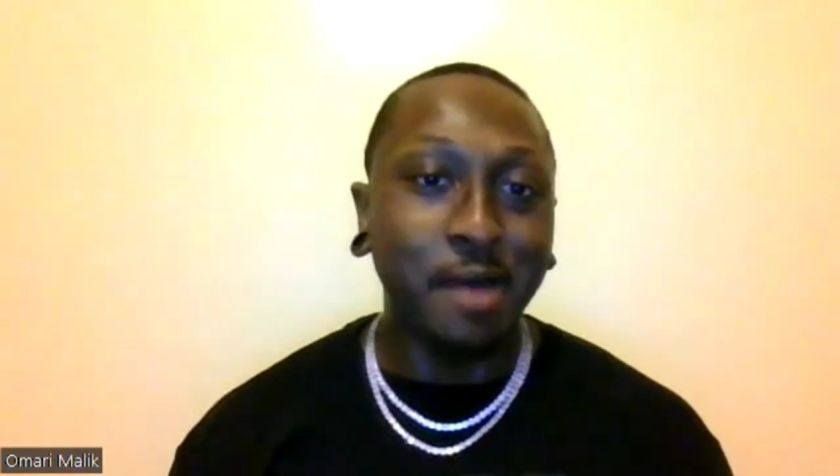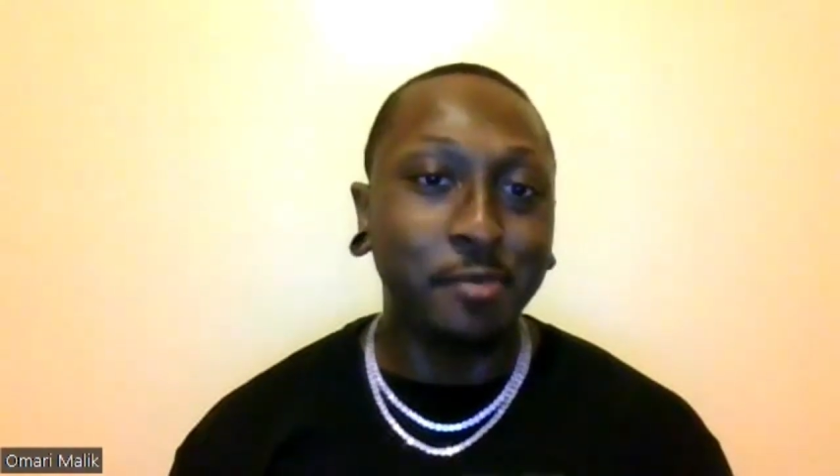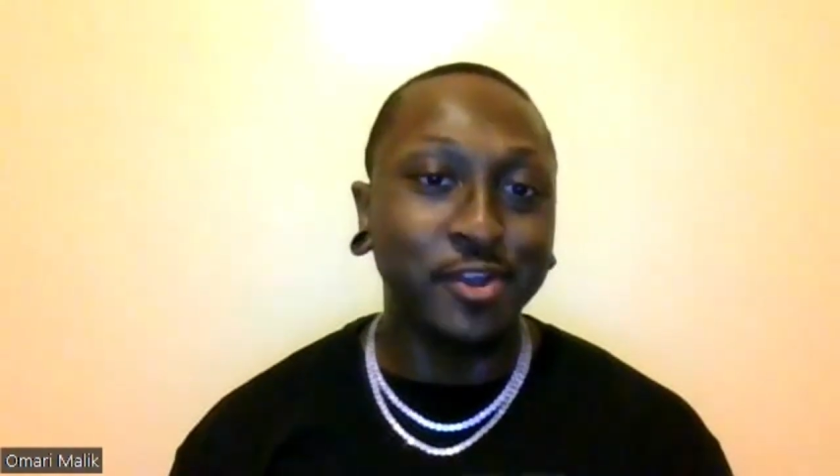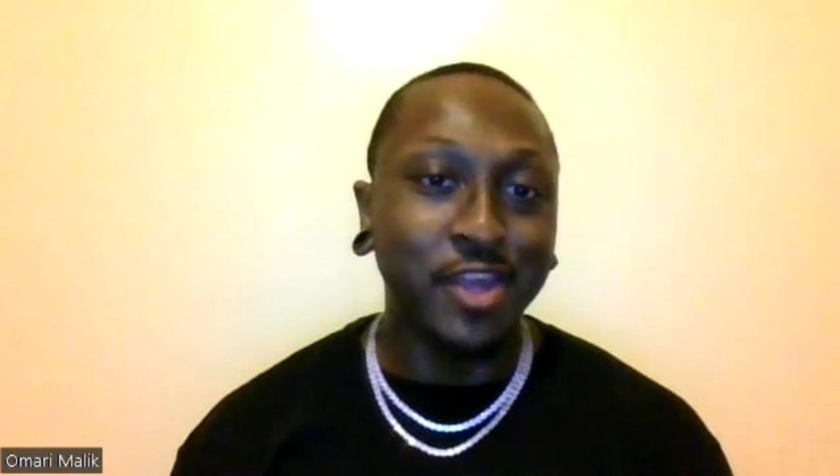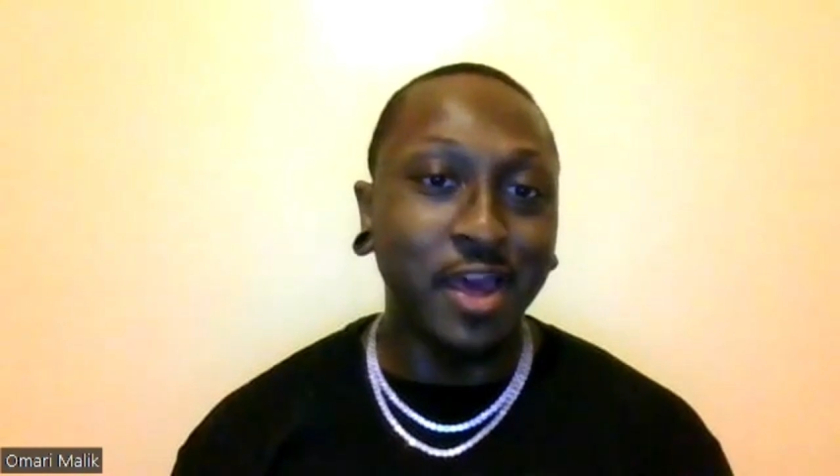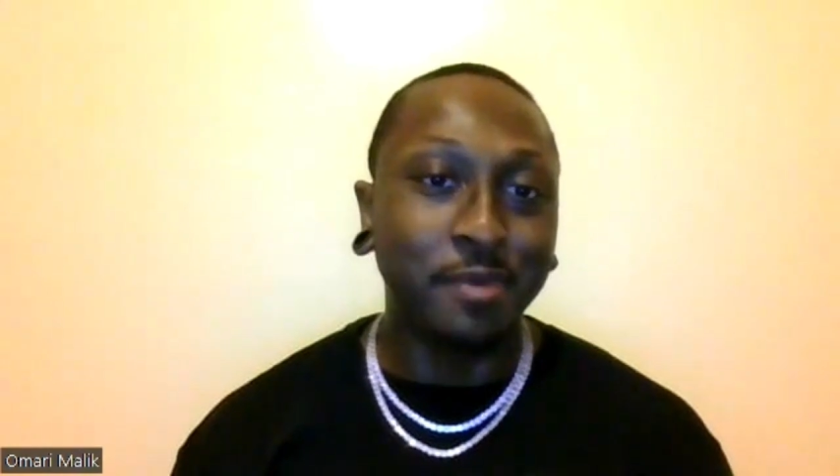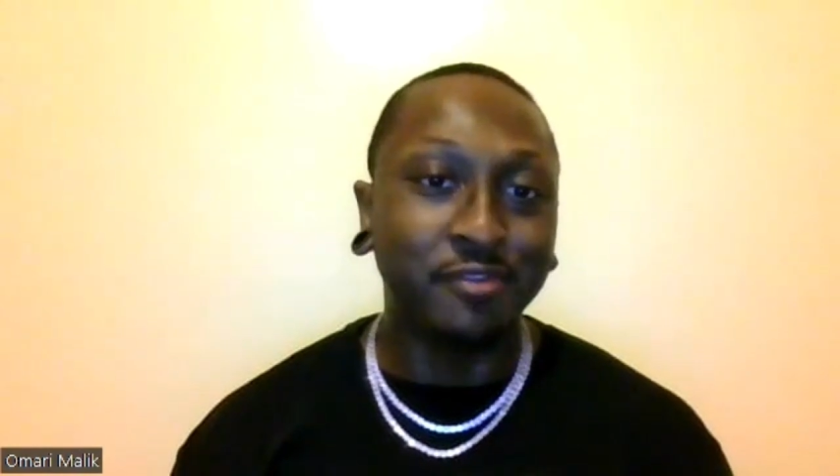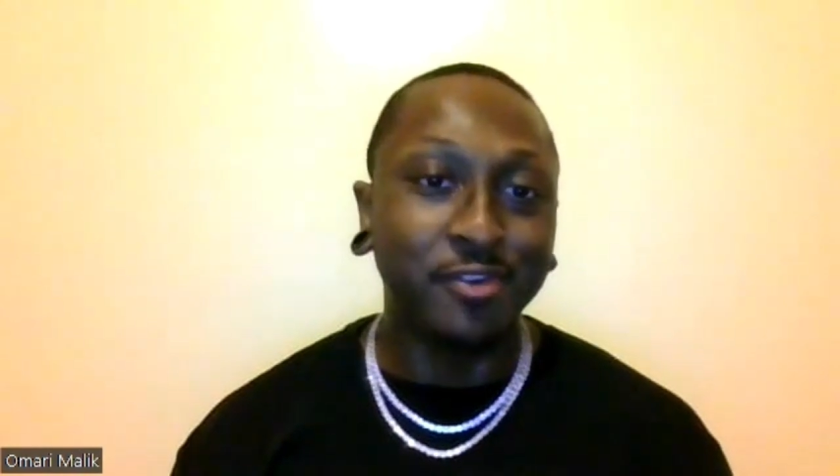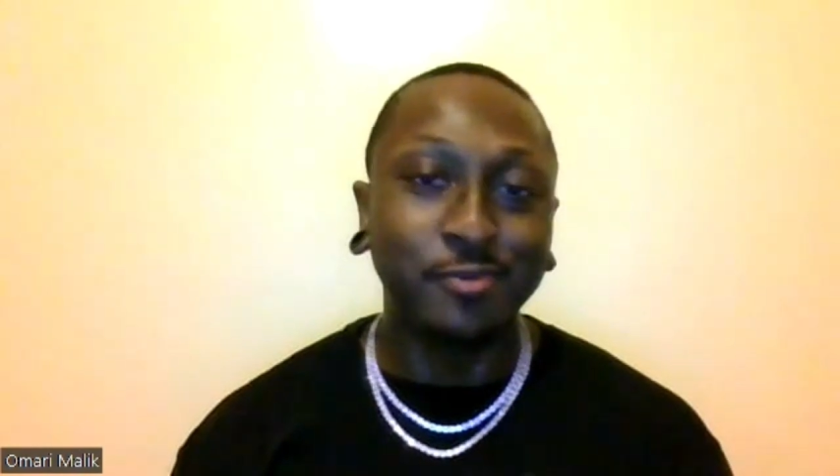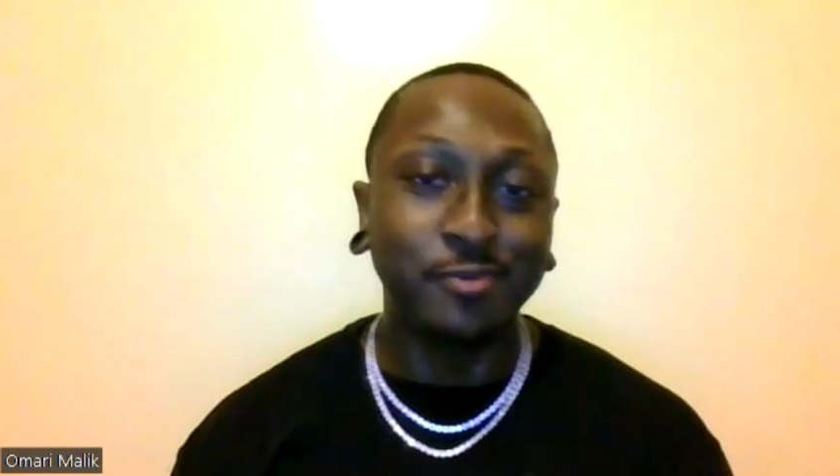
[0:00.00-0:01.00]
book shop
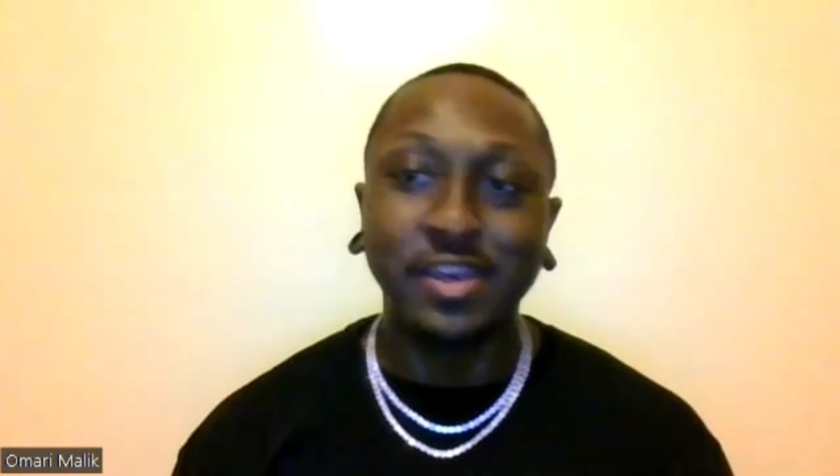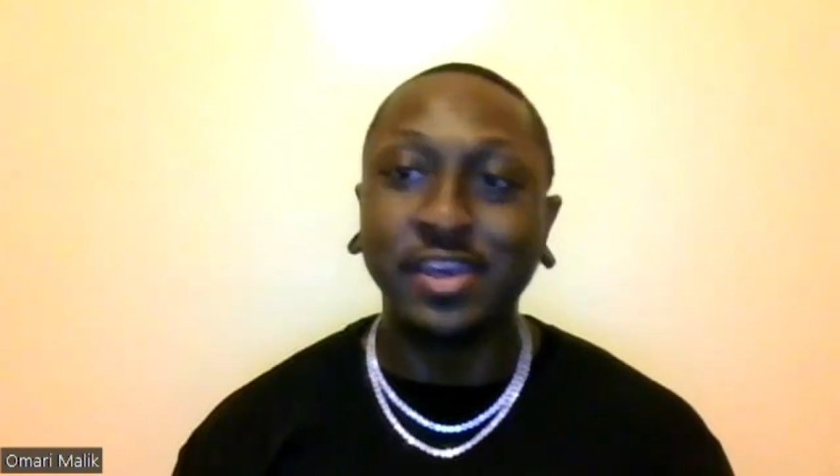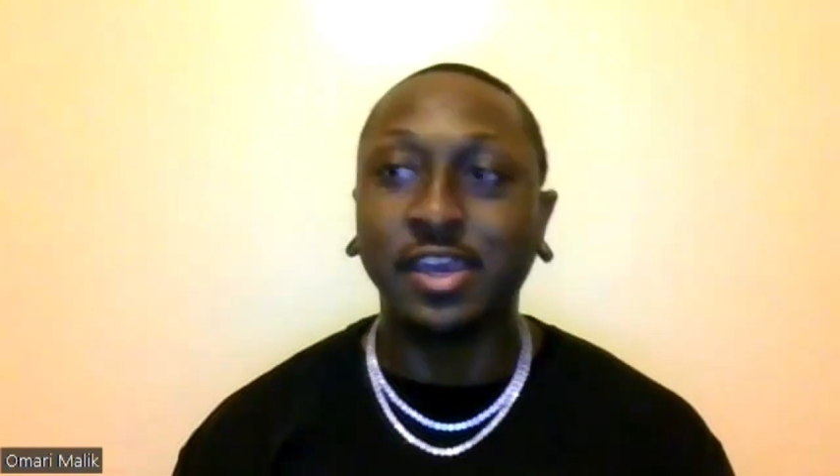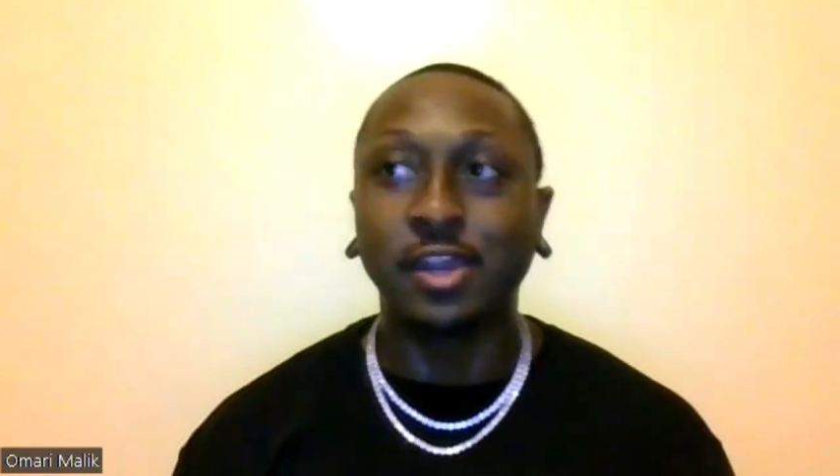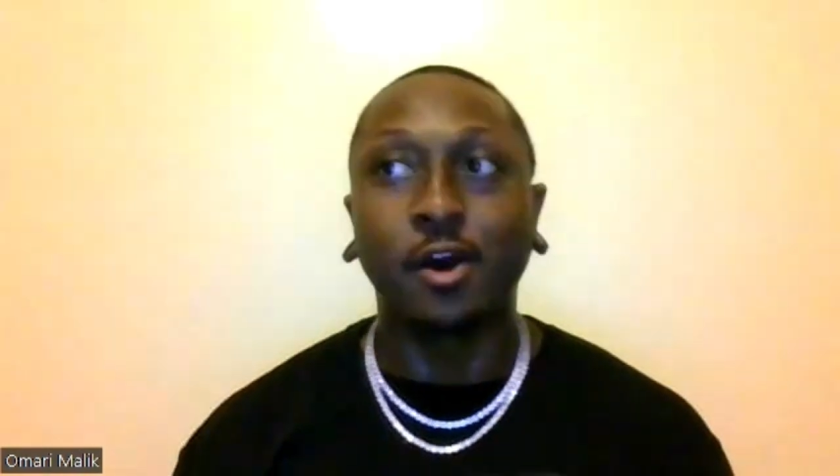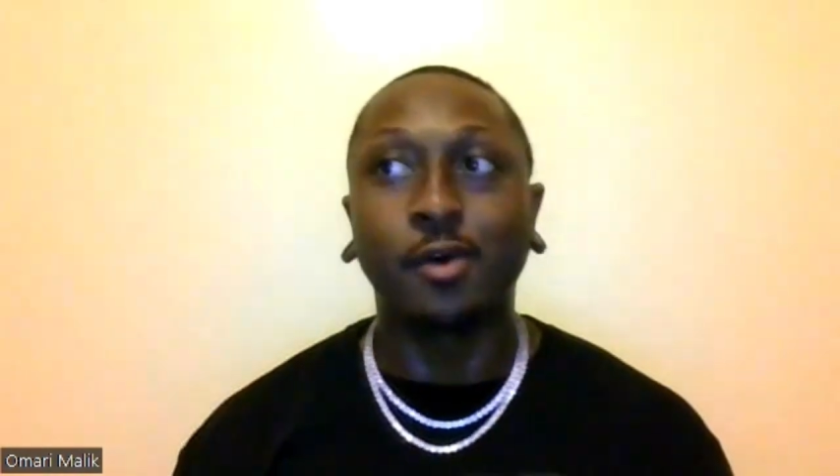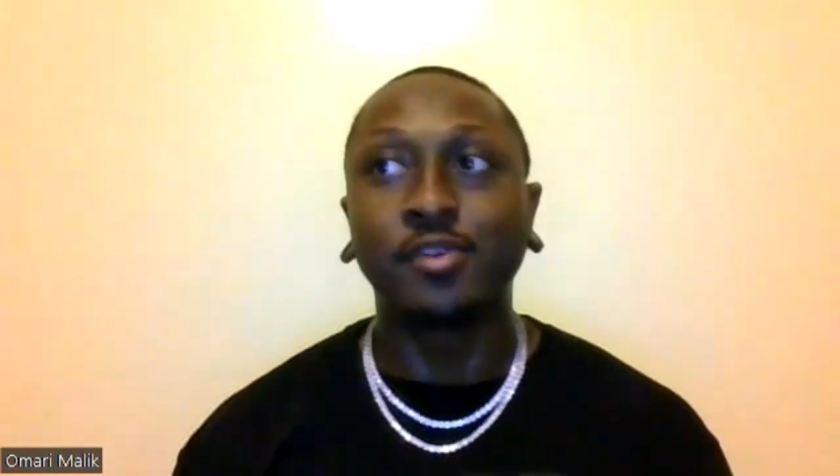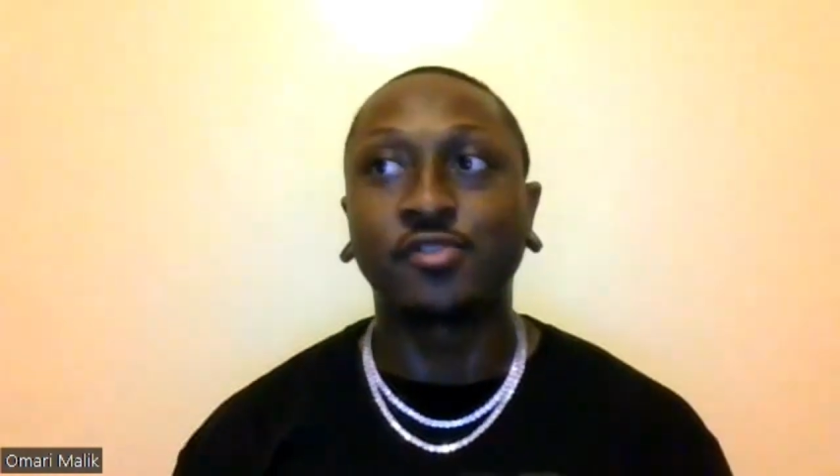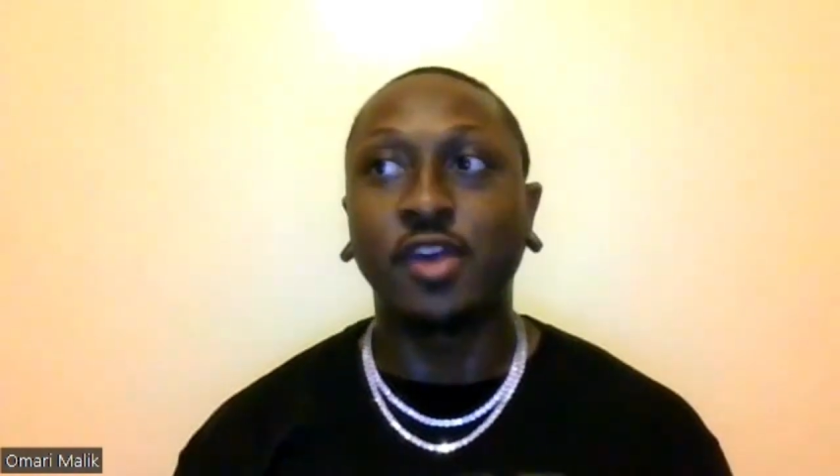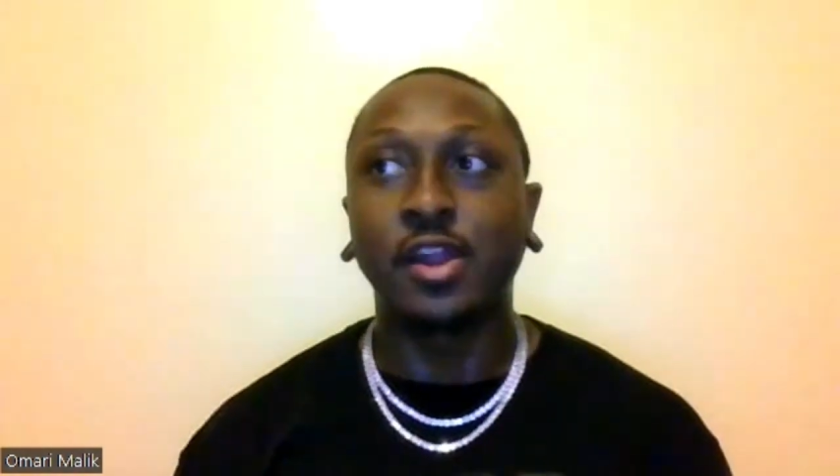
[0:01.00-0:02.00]
every week and always
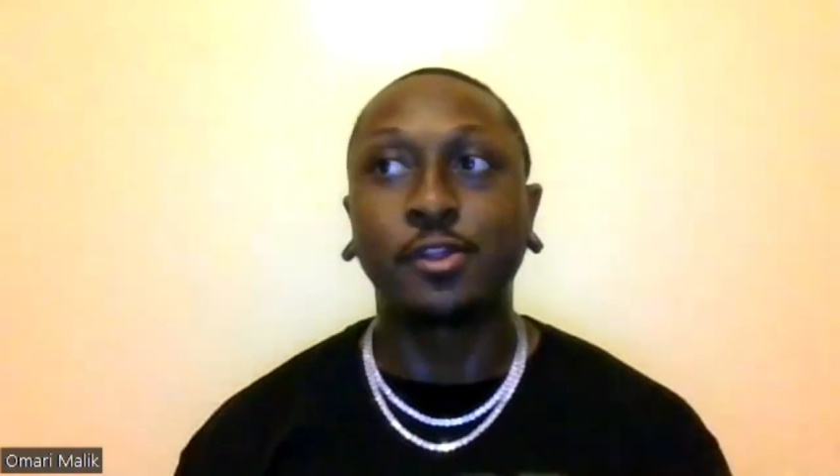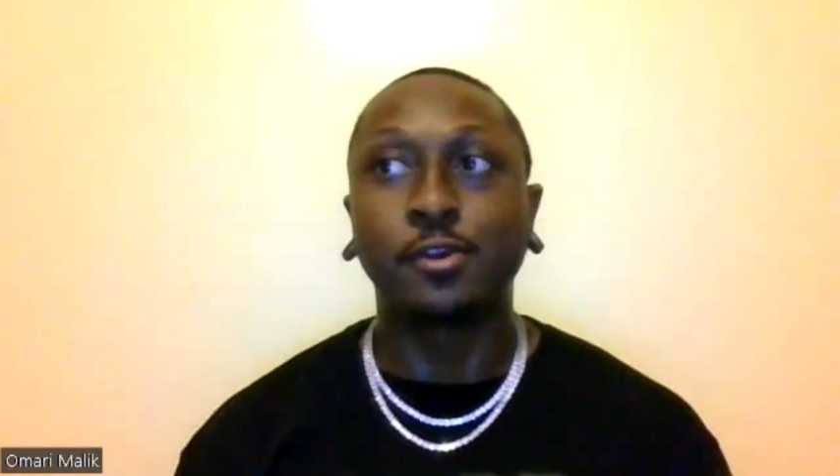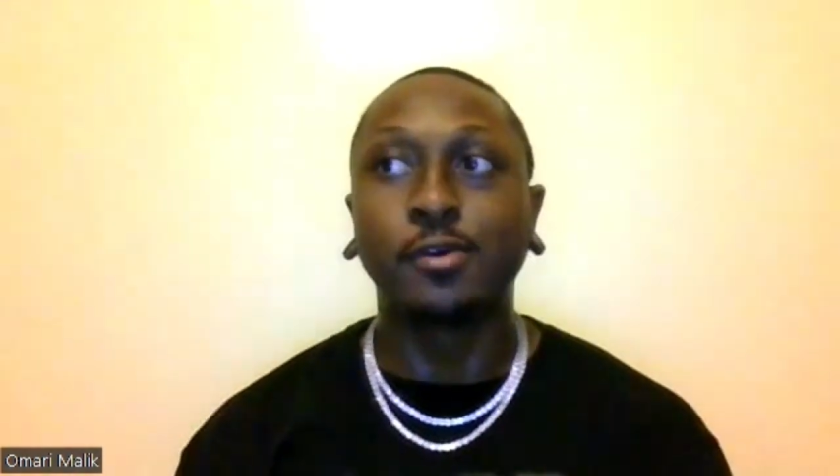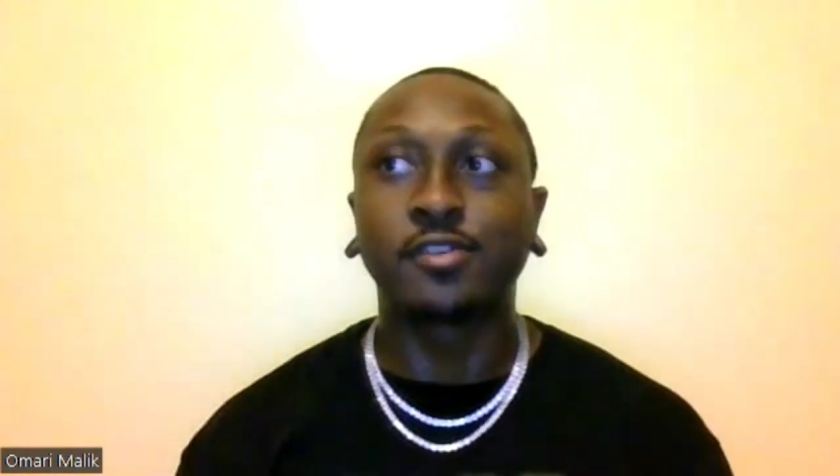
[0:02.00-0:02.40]
trying to do it.